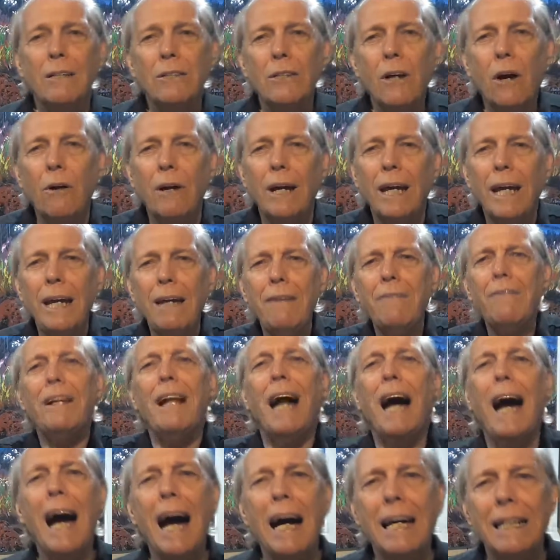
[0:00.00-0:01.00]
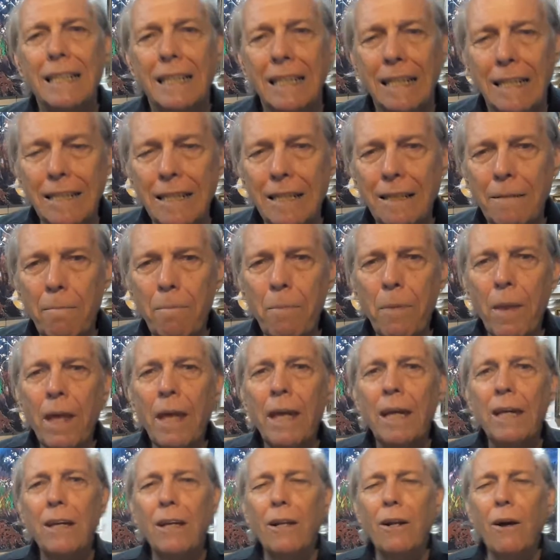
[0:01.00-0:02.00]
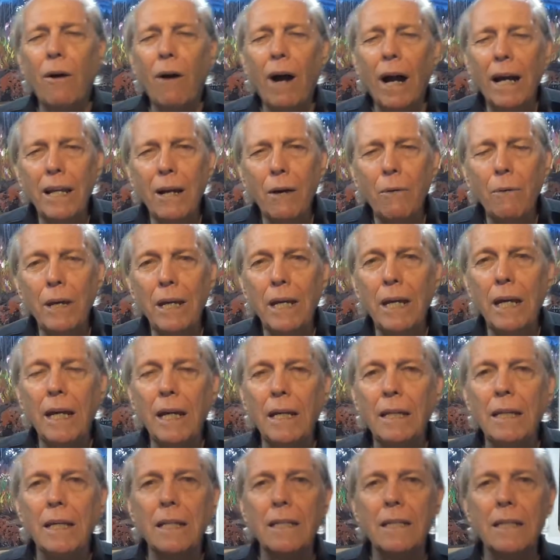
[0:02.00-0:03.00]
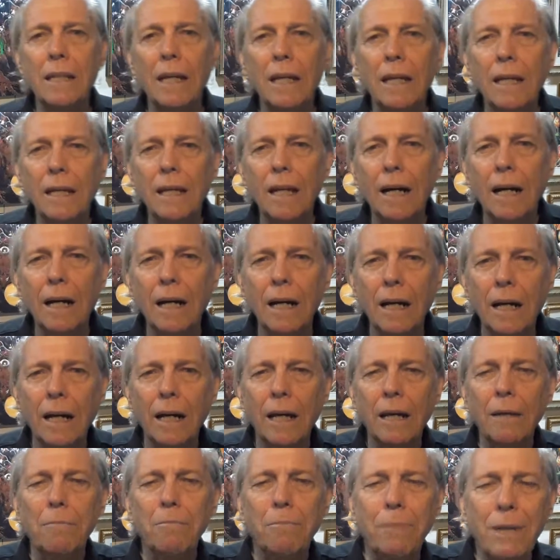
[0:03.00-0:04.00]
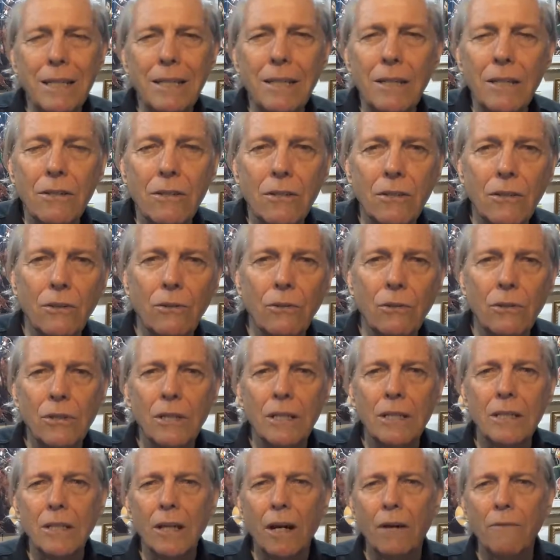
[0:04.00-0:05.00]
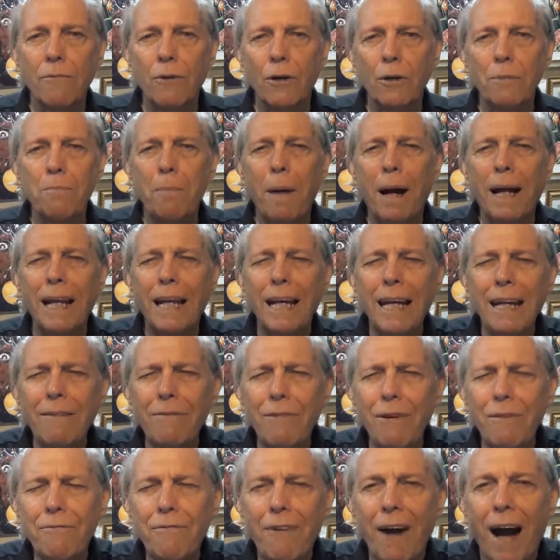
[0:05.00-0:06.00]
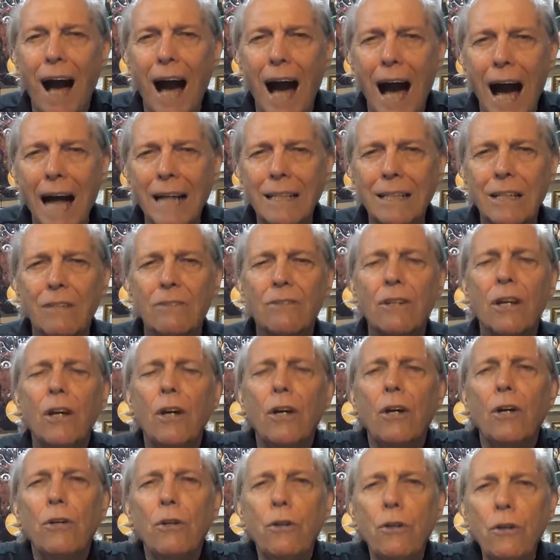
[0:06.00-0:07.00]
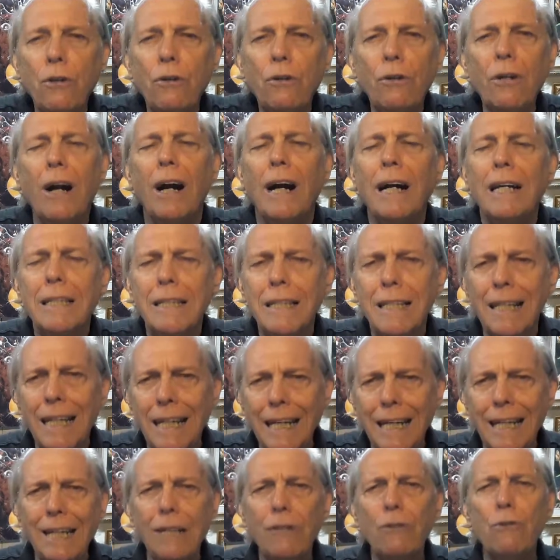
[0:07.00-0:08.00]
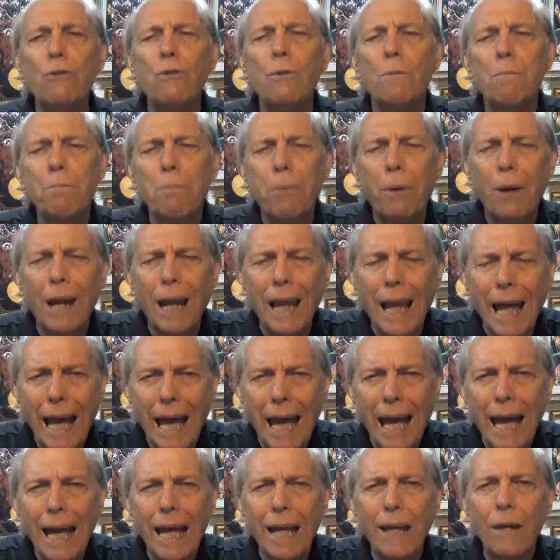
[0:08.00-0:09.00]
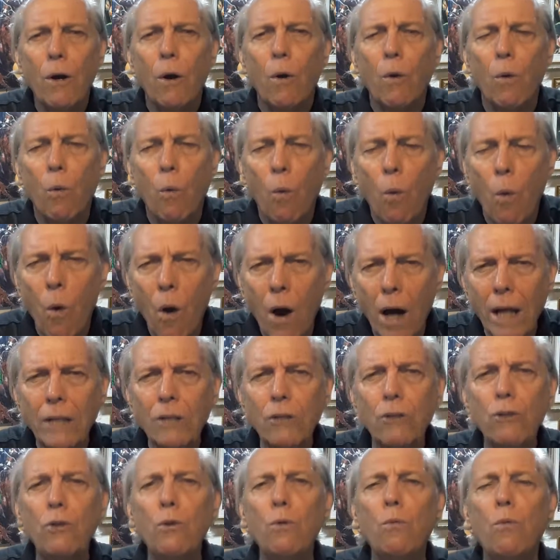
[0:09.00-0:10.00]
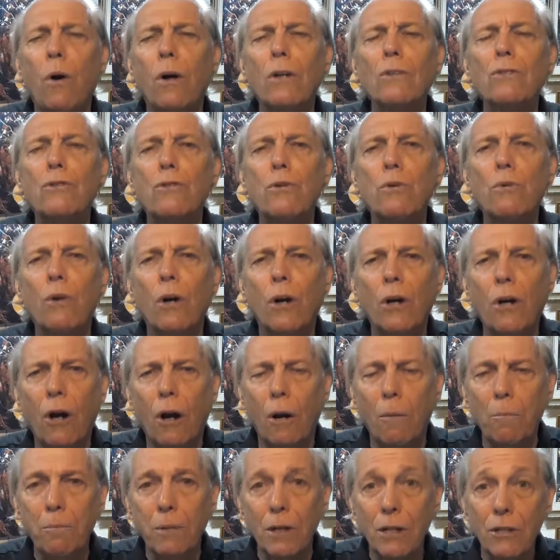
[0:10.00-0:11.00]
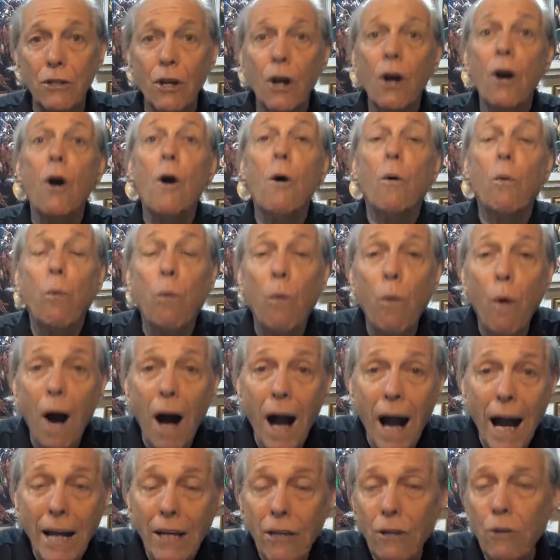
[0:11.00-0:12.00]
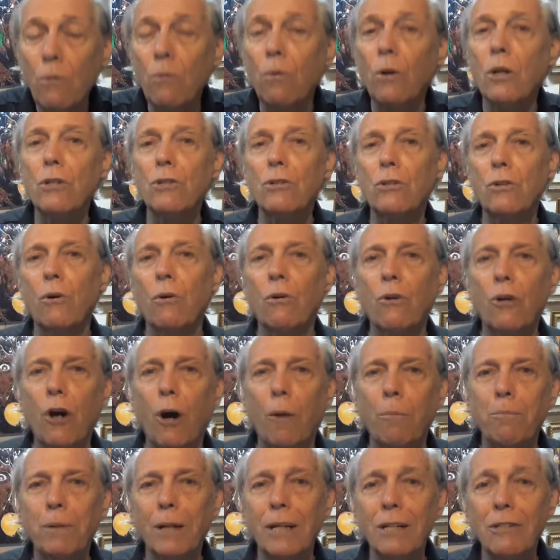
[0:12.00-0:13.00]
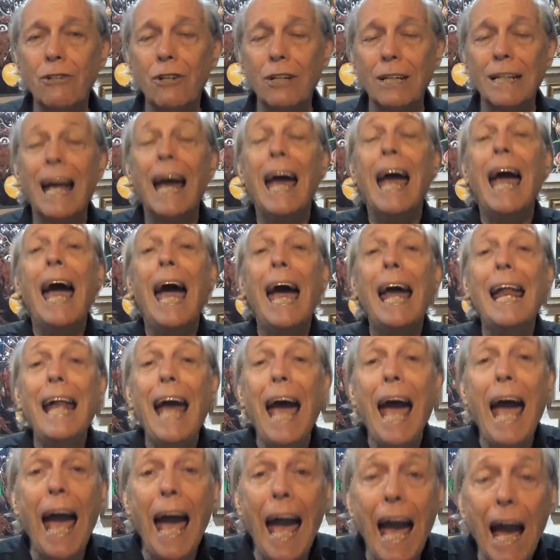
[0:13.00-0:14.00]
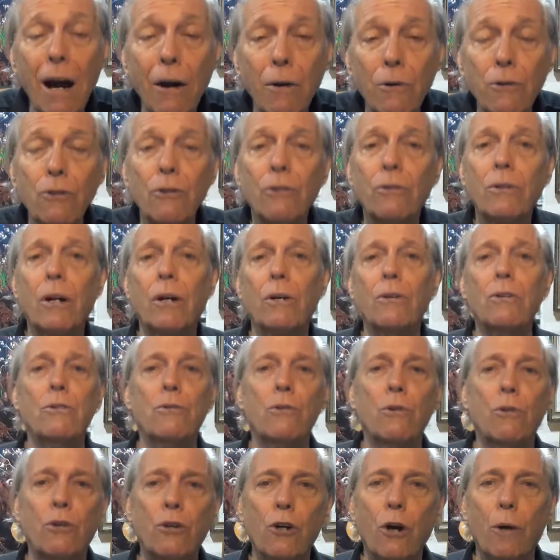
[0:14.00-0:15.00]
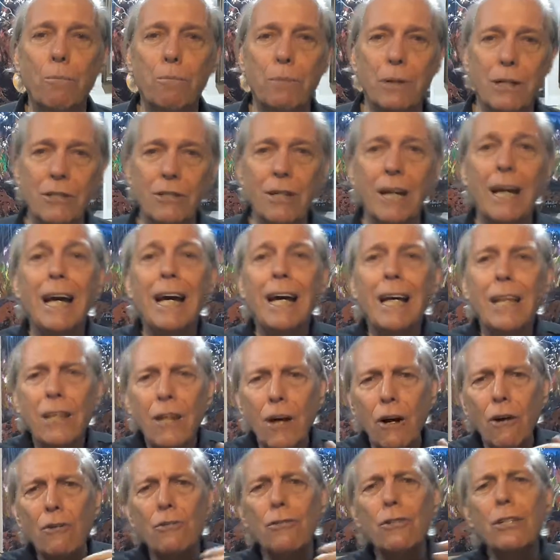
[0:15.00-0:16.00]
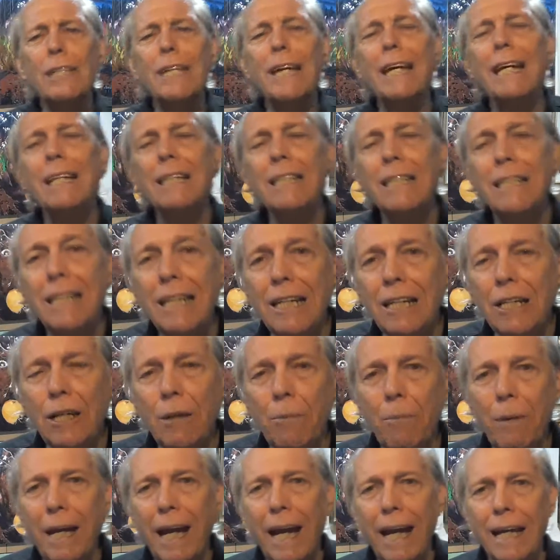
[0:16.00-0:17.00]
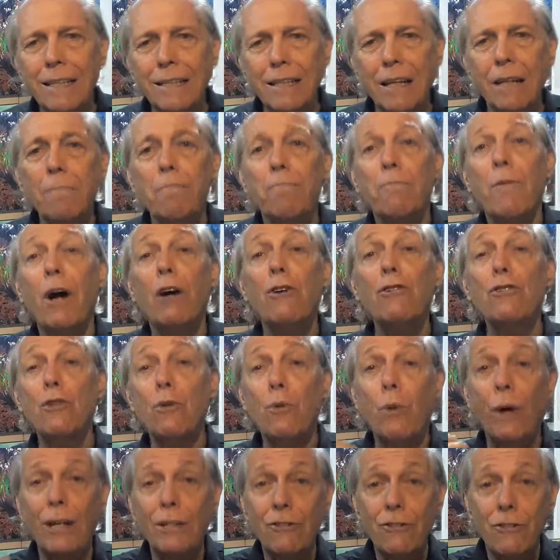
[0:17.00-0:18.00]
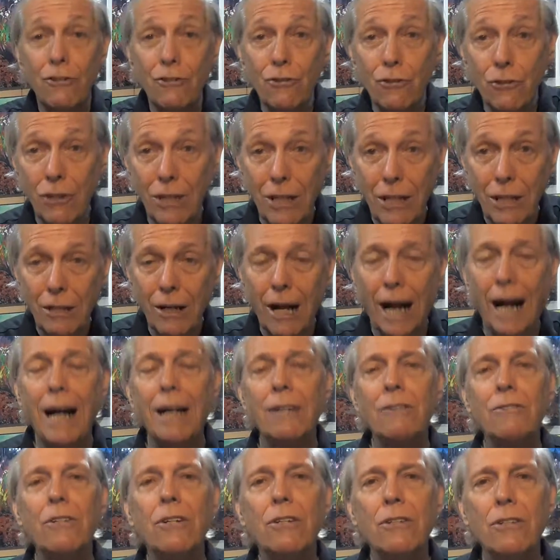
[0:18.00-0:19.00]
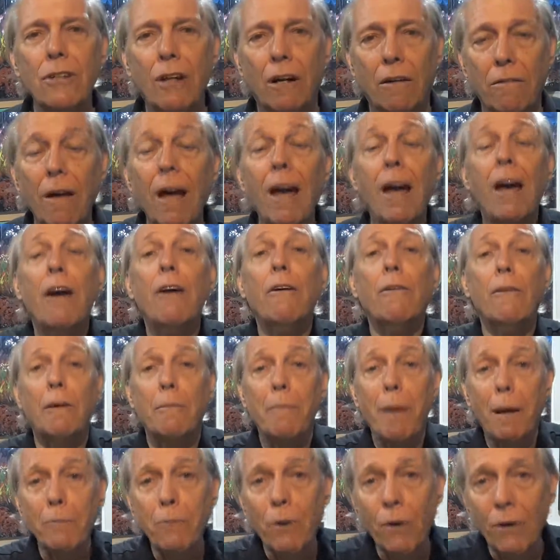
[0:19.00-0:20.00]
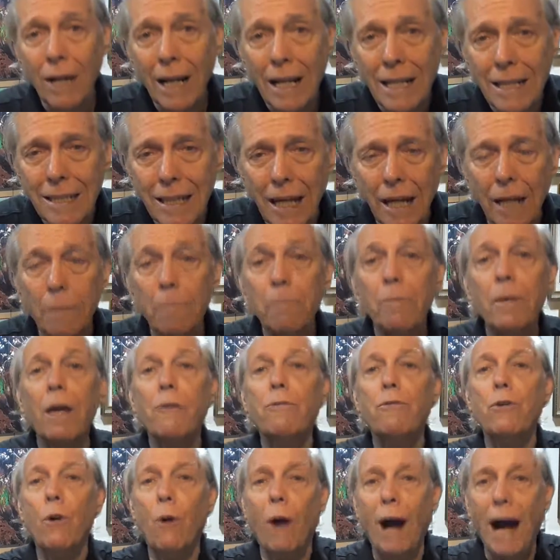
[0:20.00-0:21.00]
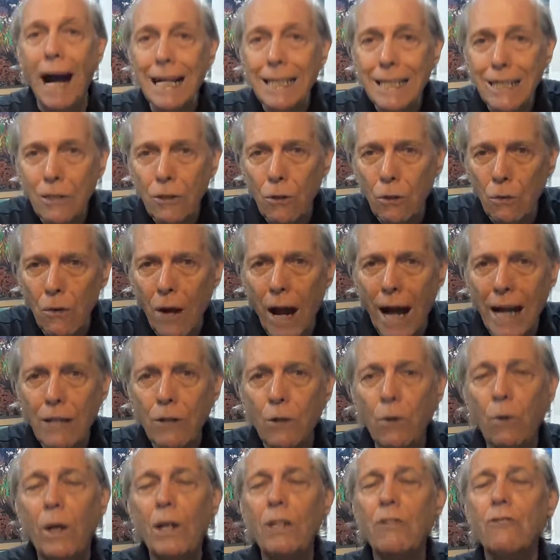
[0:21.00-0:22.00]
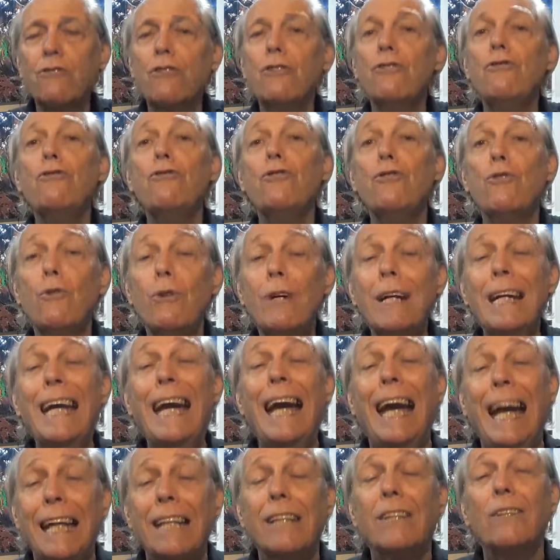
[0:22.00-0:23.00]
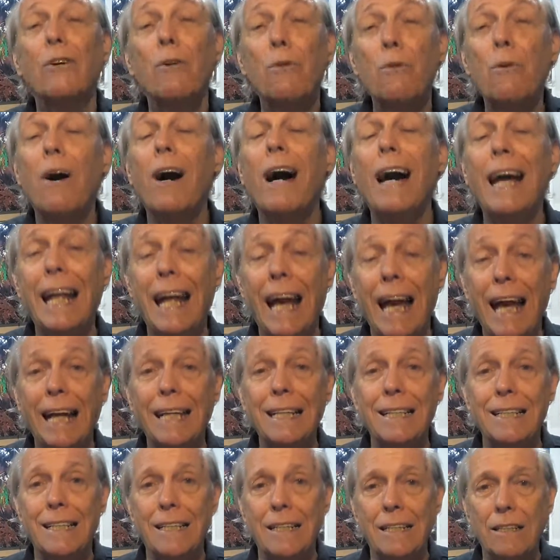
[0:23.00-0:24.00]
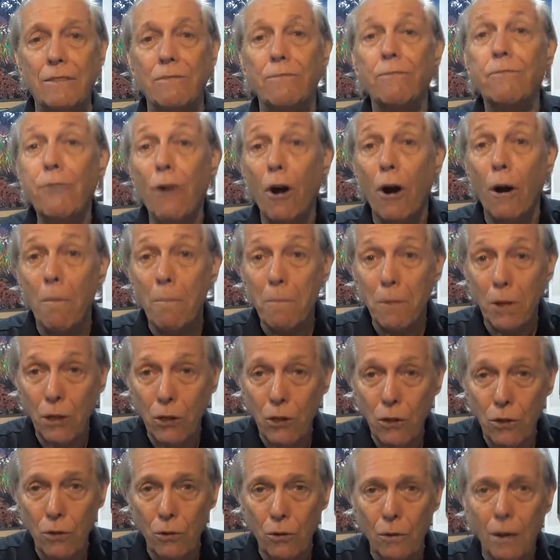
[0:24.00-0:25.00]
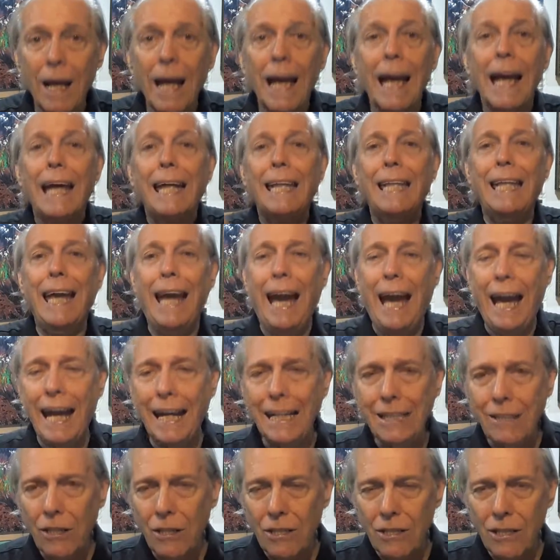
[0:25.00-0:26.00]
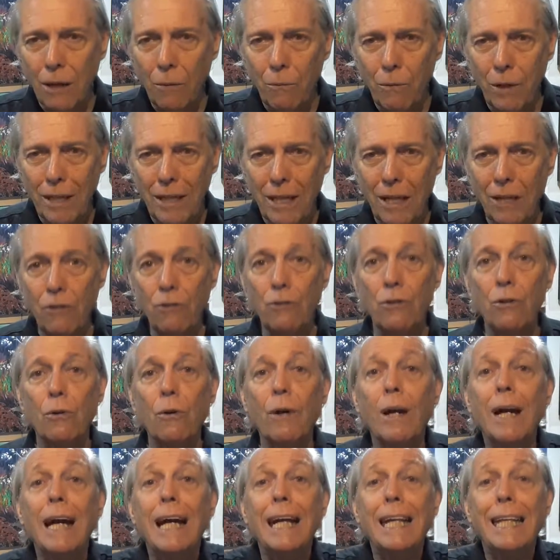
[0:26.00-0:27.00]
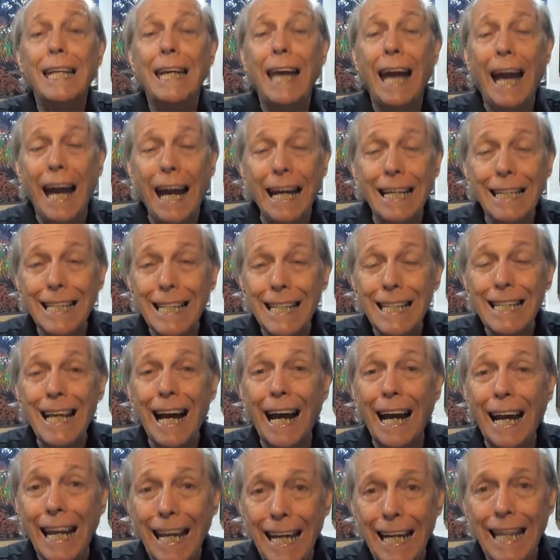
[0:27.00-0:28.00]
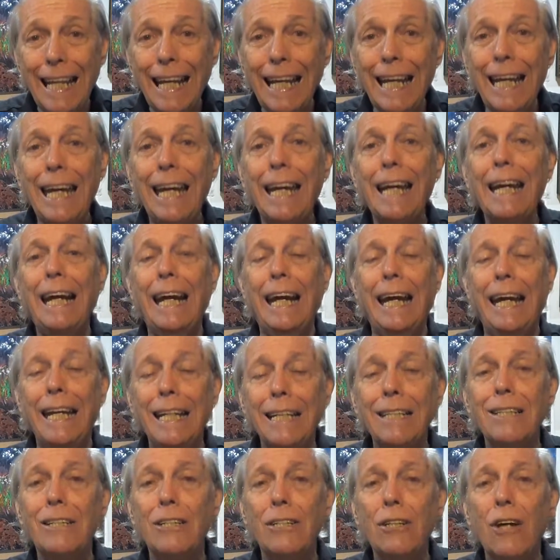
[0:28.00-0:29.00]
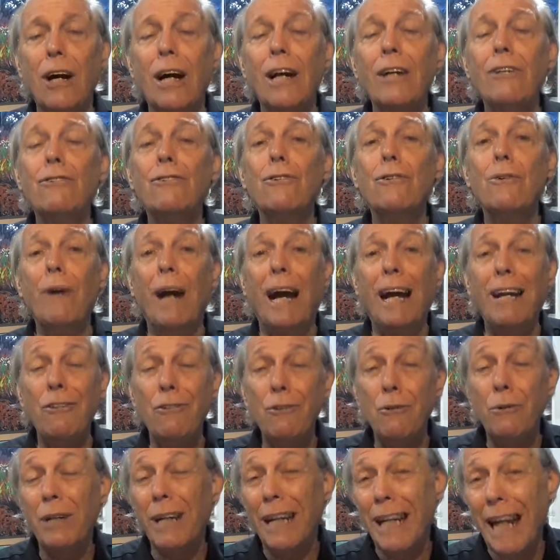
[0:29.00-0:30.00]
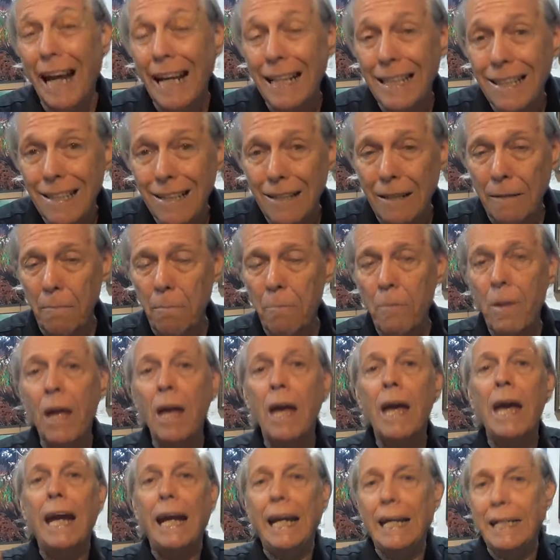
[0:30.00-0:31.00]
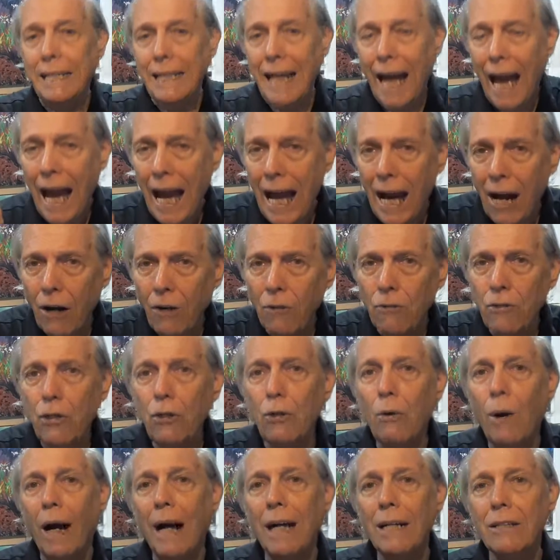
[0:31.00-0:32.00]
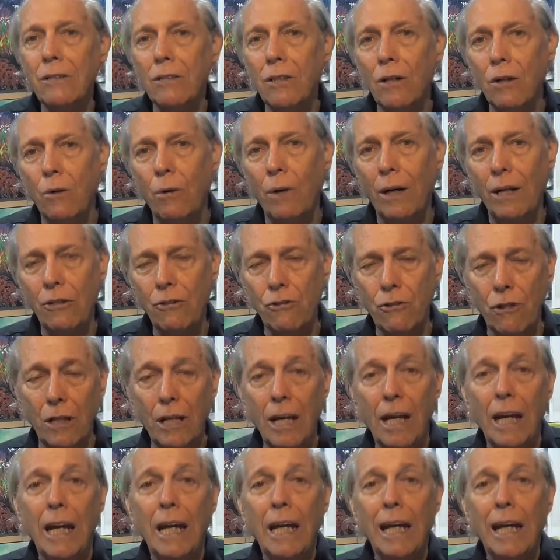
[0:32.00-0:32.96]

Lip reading: So even artists, you know, I know we hear this in business schools and so forth, but even for artists, you guys need to plan what you want to accomplish, why you want to accomplish it, and how you're going to accomplish. Those things need to be answered. Those questions you need to ask yourself. Remember what I say, if you ask the right questions, you'll get the right answers from you. The answers are within you. The answers are in here, inside you, and you can answer them. It's how you ask the question.